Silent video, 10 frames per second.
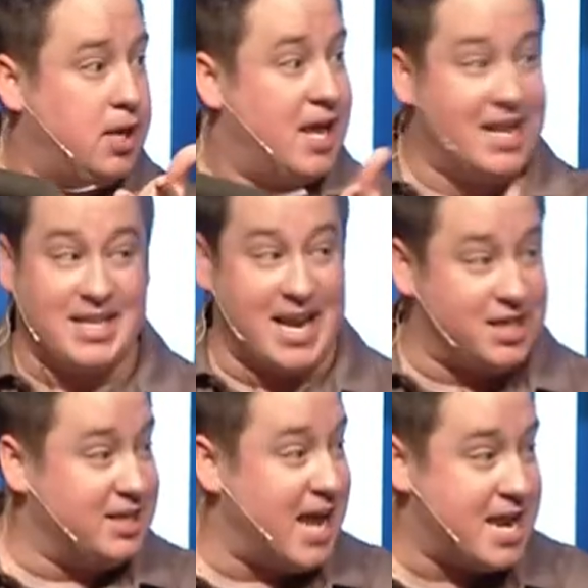At the end of
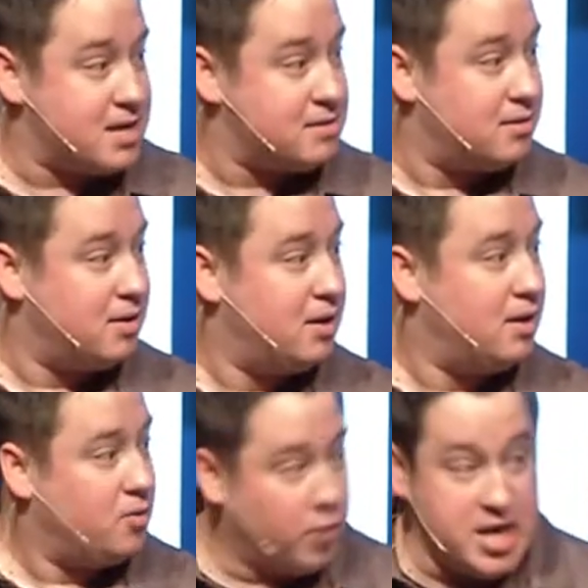the day,
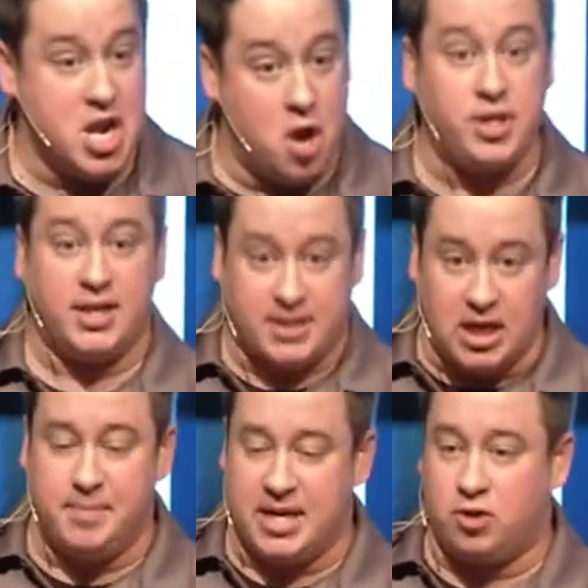we know that it's going
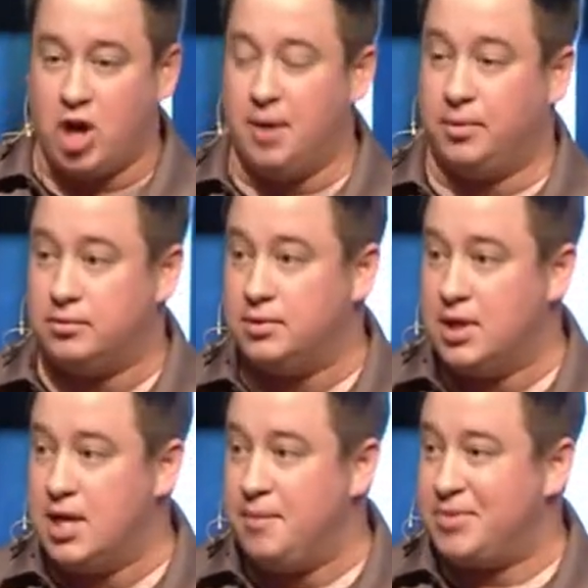to be incredible
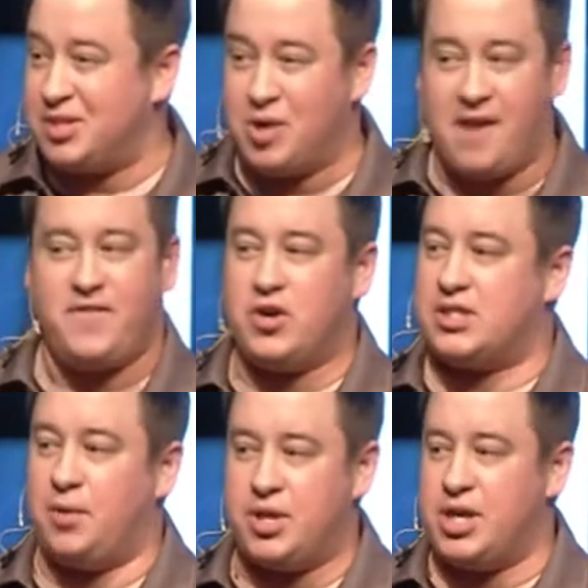because we're not focused
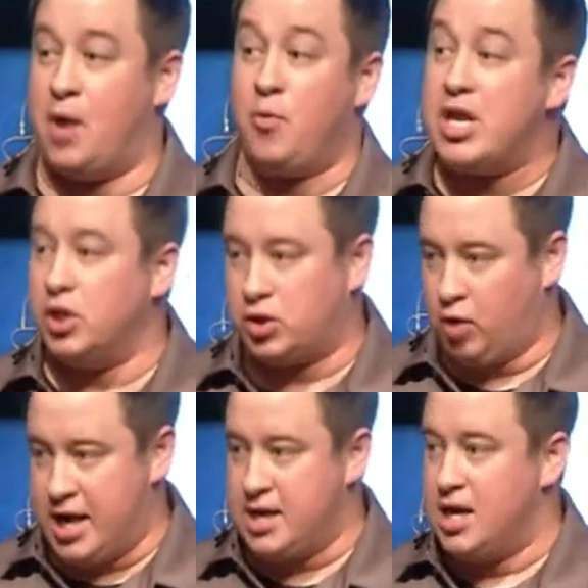on whether or not we look
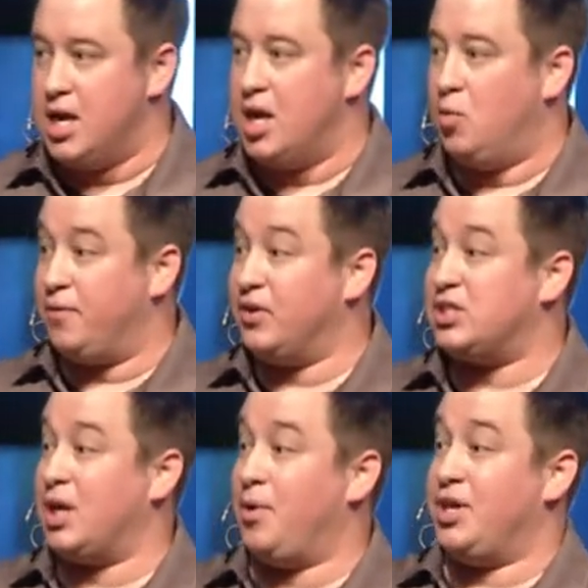great. We're
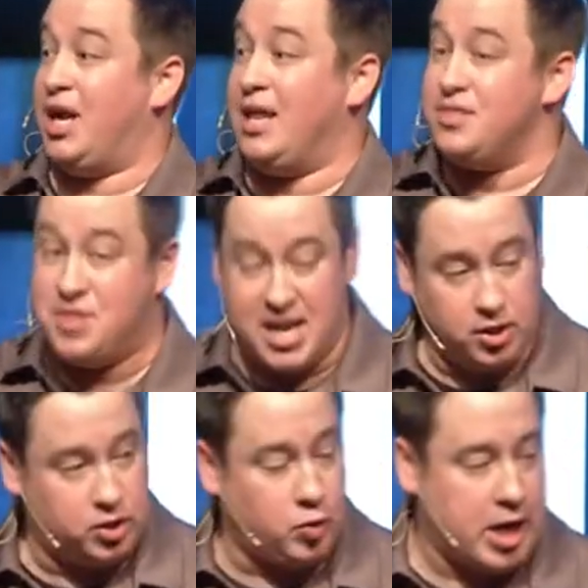focusing on whether or not they
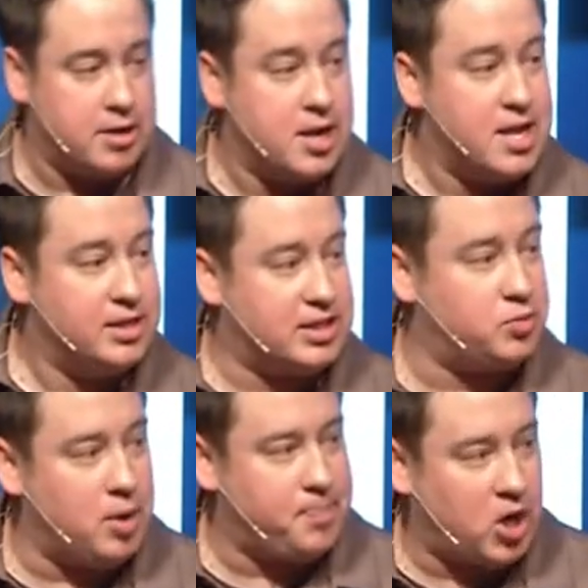look great. This is
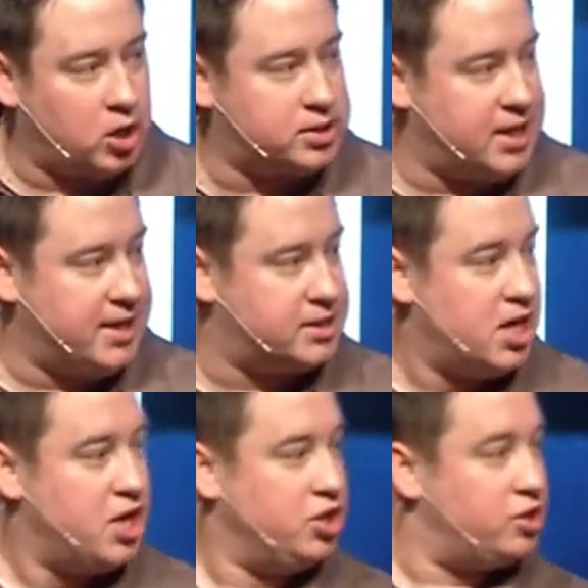what Paul says.
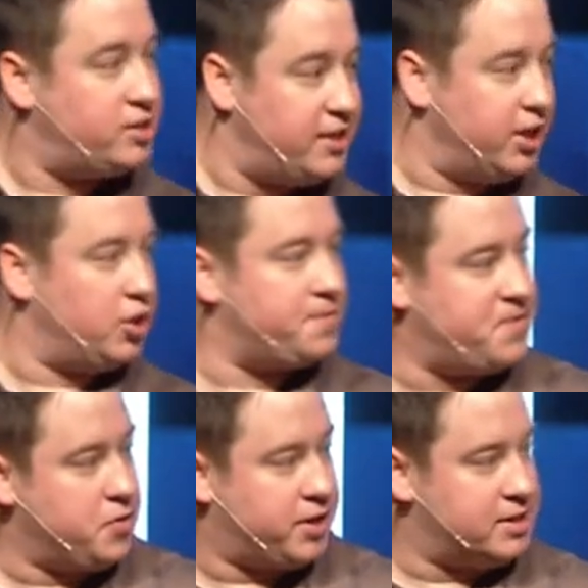Your singular
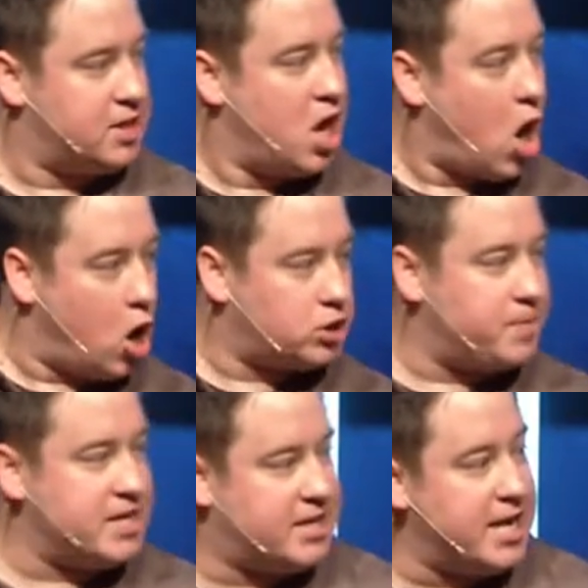focus ought to
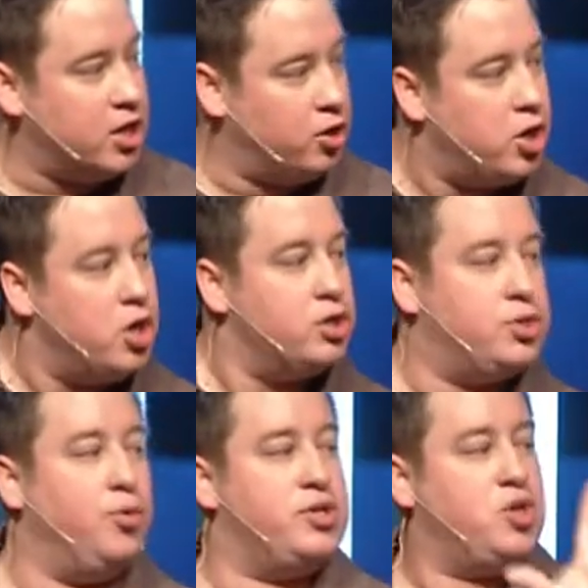be geared
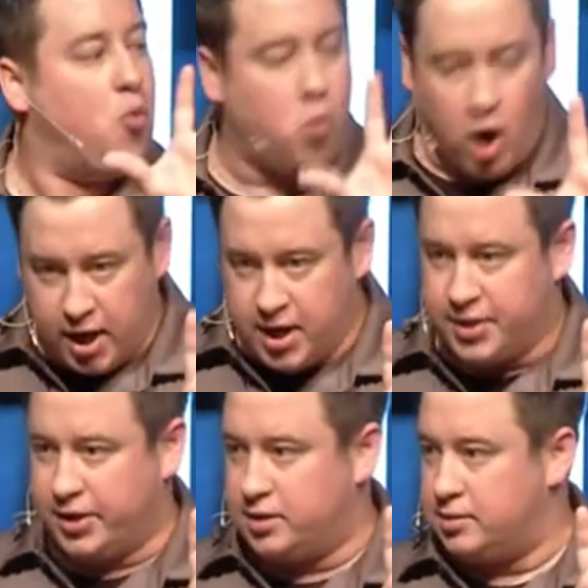towards one another.